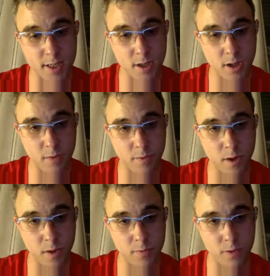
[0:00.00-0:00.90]
of
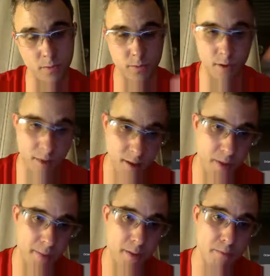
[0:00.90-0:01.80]
the thick
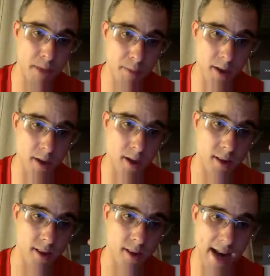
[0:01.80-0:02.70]
part, but maybe
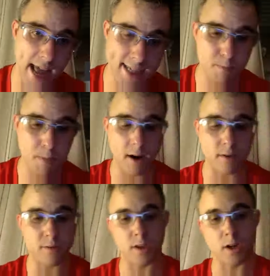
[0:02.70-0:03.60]
in the last part of
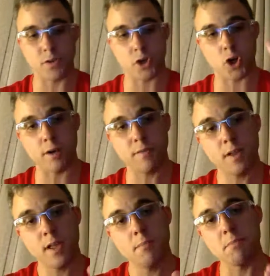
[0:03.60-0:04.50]
the curve,
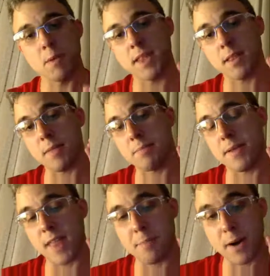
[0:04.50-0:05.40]
maybe that
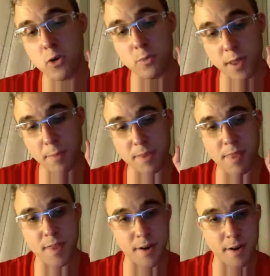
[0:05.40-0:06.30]
part could be a bit
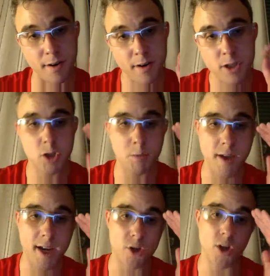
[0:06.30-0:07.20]
thinner. So maybe I
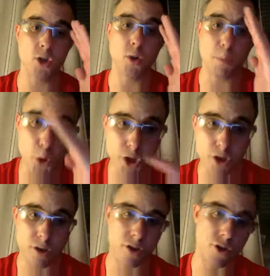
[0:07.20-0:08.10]
can try to push the
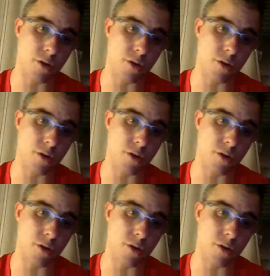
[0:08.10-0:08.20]
stroke